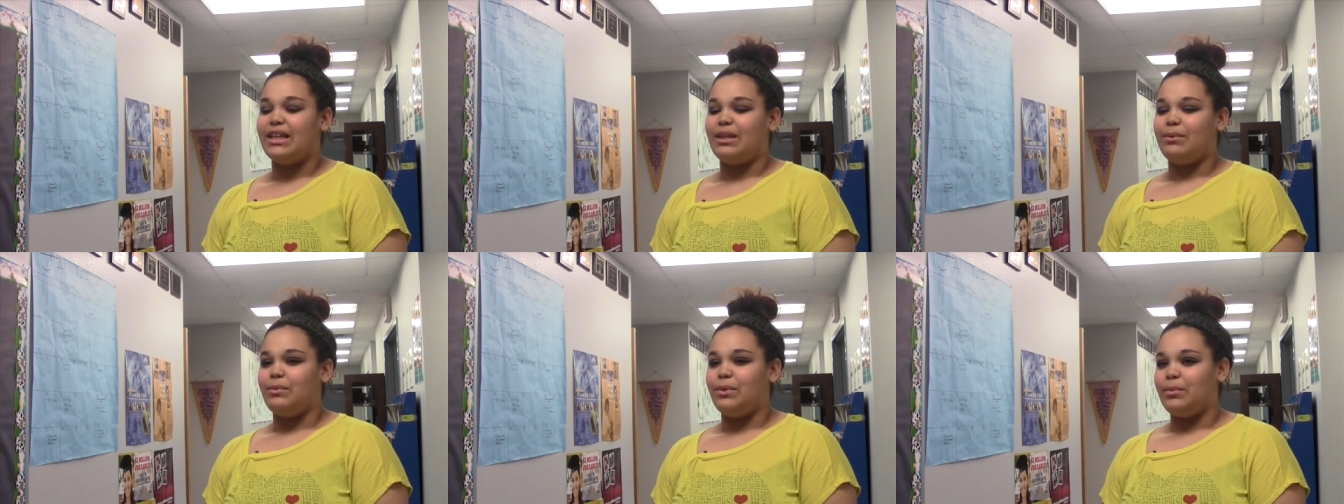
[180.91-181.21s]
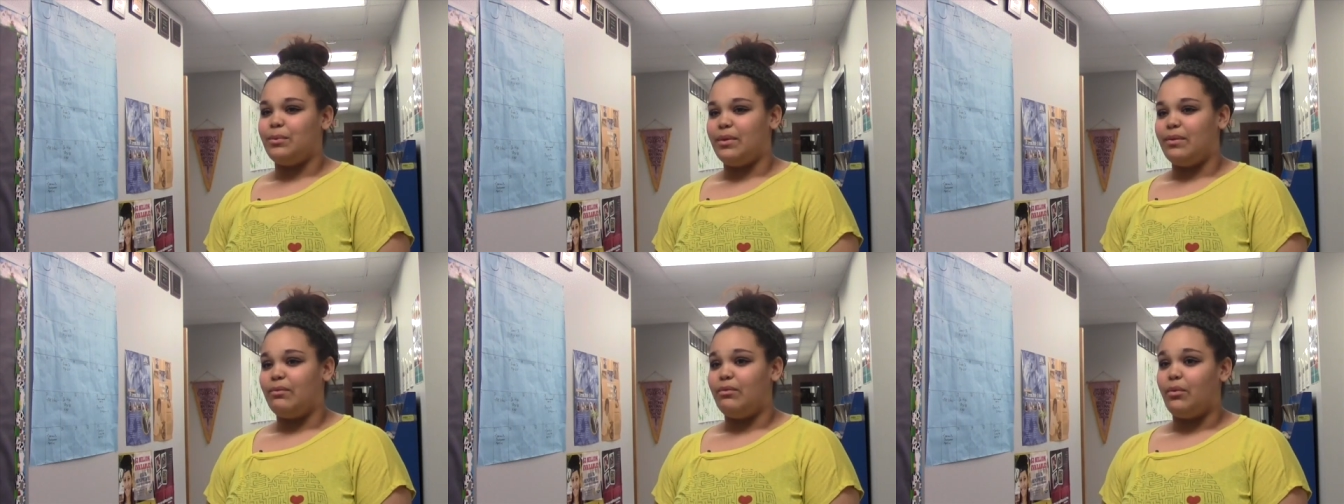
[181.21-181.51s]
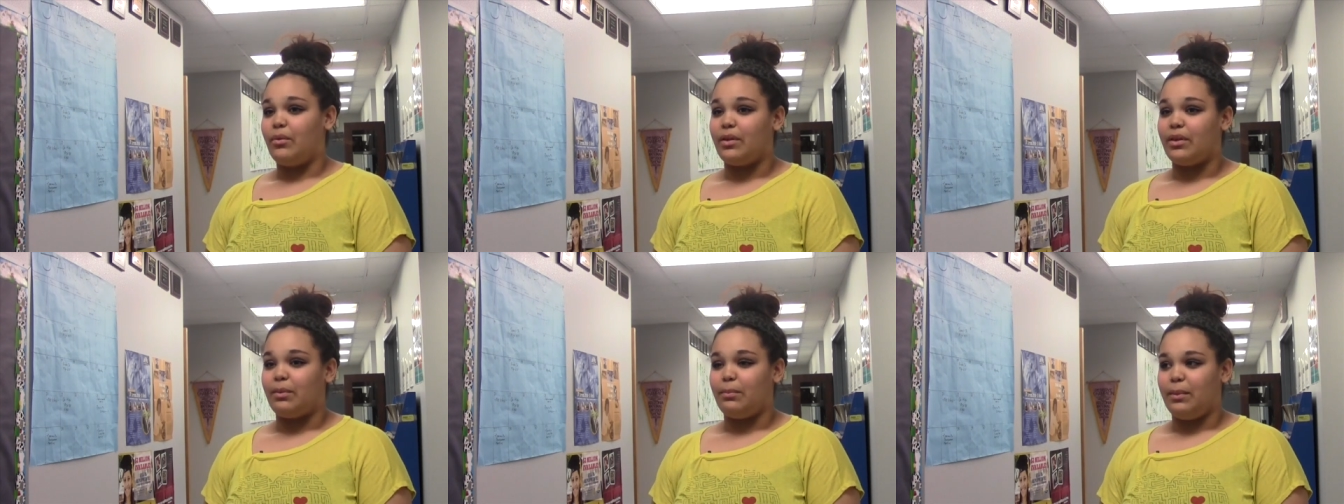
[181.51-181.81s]
and we won
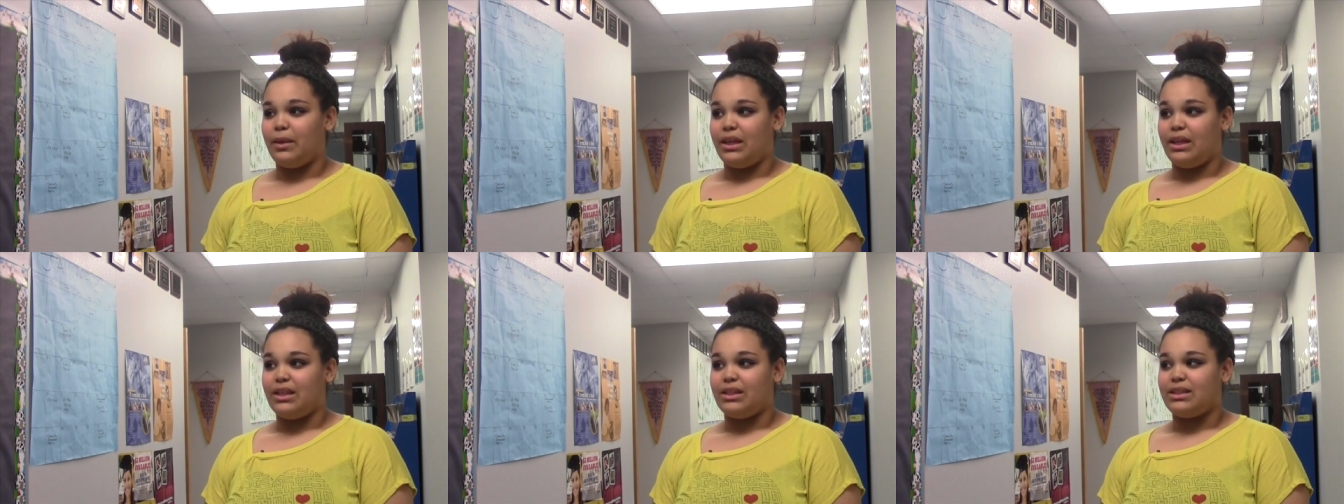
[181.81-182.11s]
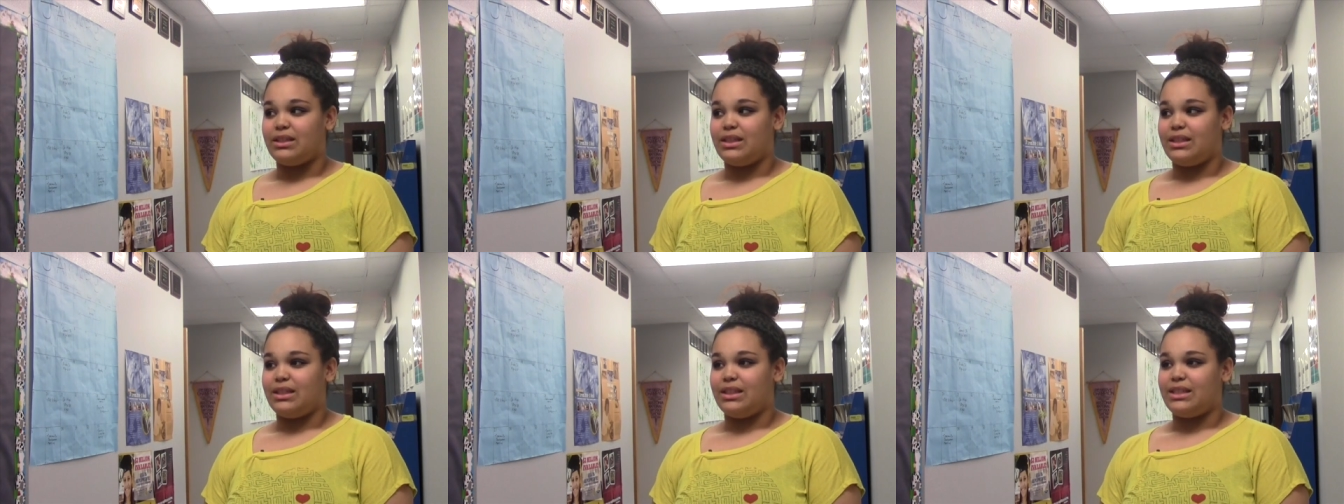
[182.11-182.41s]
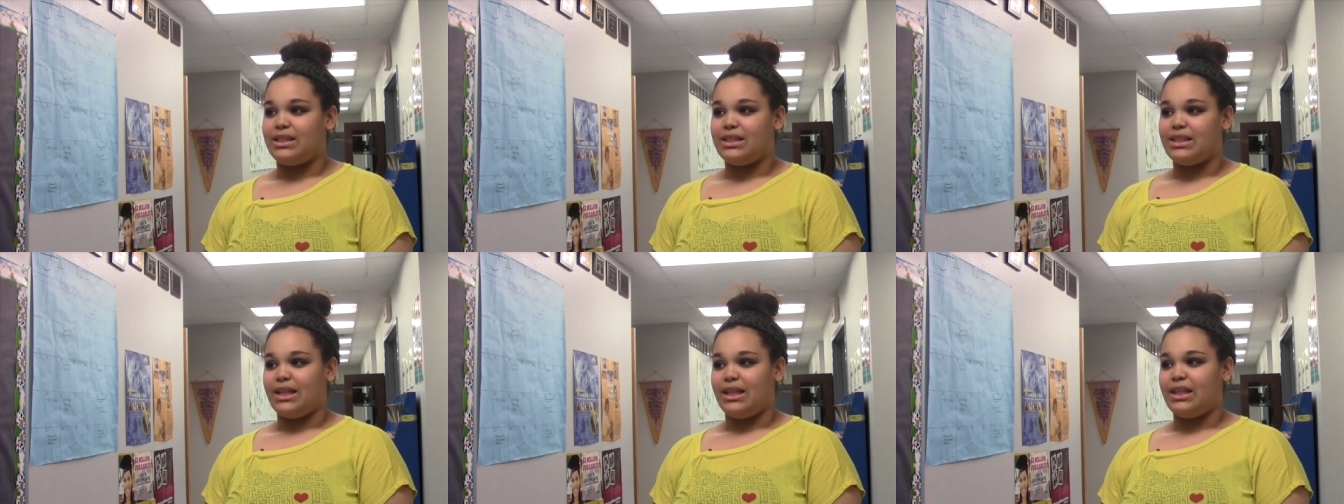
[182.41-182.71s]
fourth place in
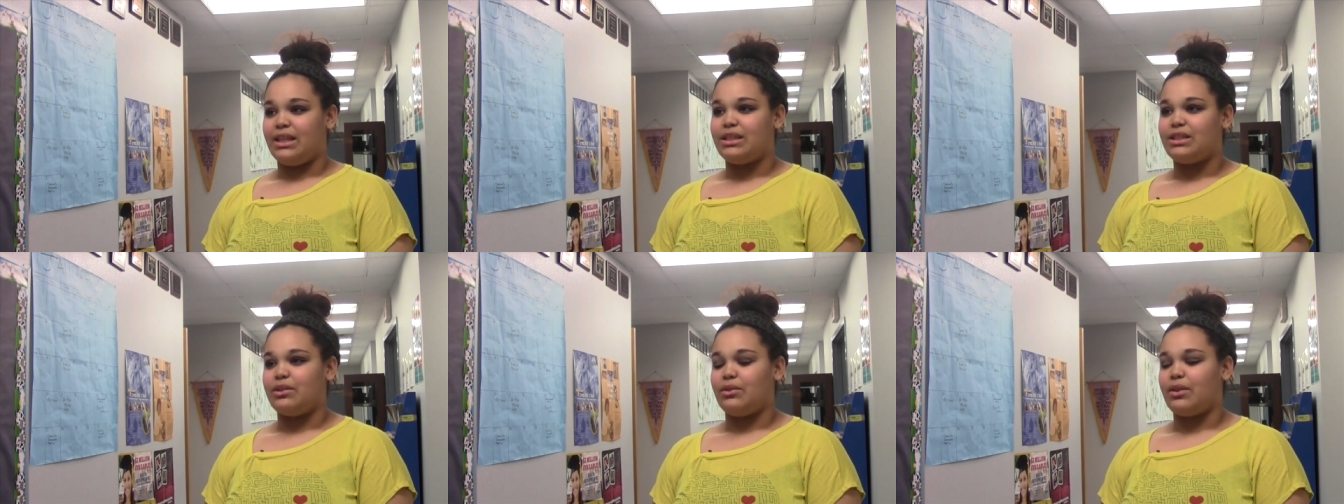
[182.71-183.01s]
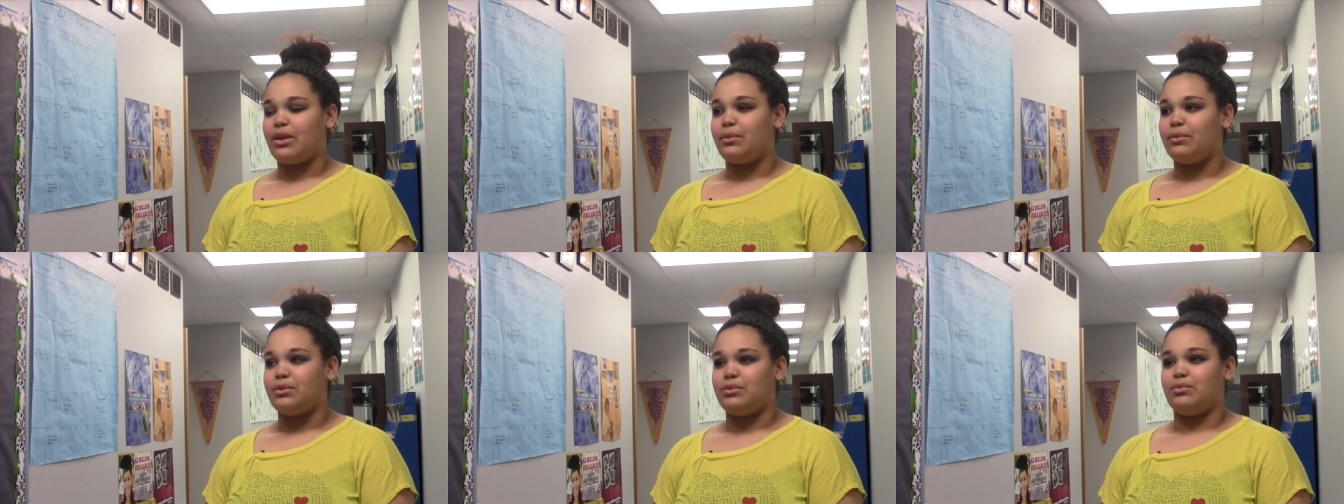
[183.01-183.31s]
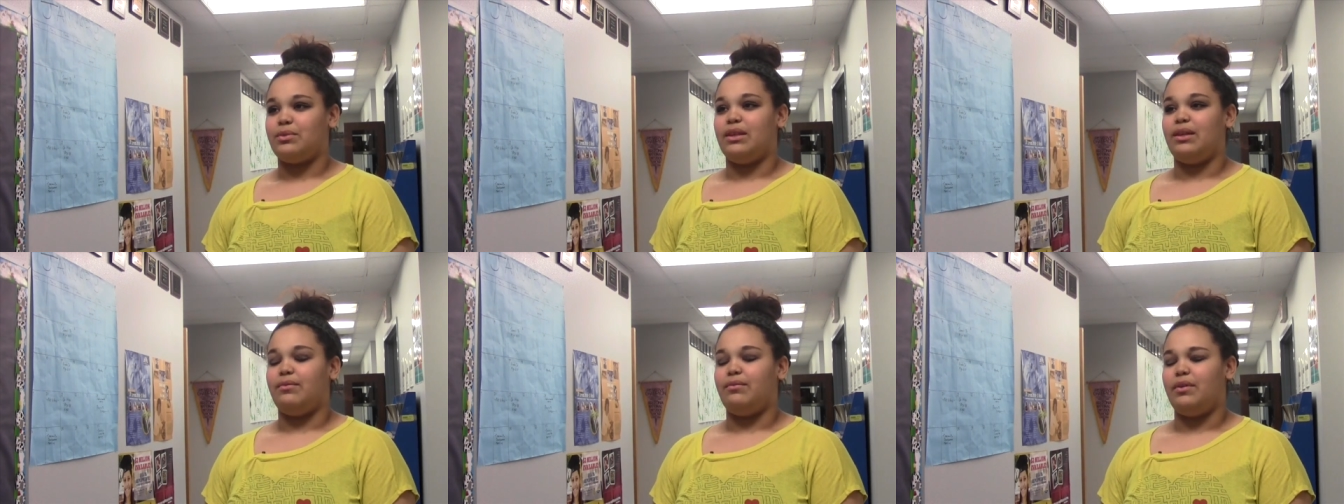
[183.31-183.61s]
the state, so that
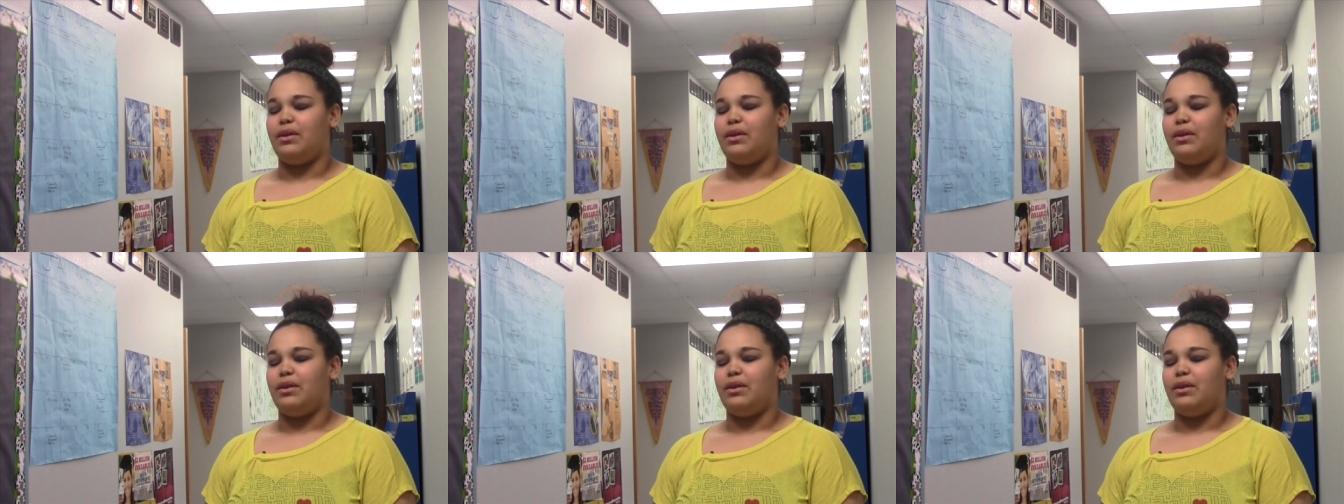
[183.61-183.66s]
was really